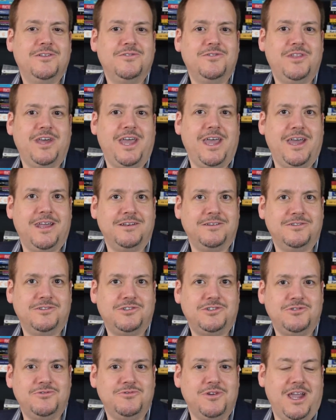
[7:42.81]
than
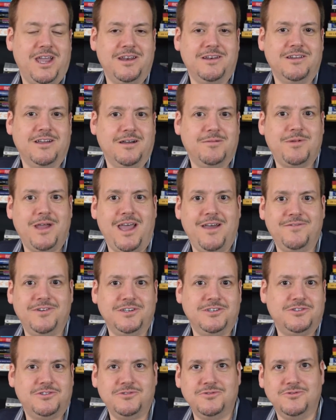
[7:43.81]
to end up
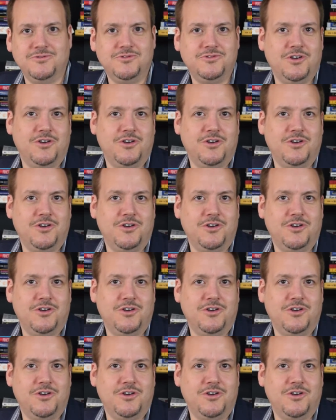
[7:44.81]
having to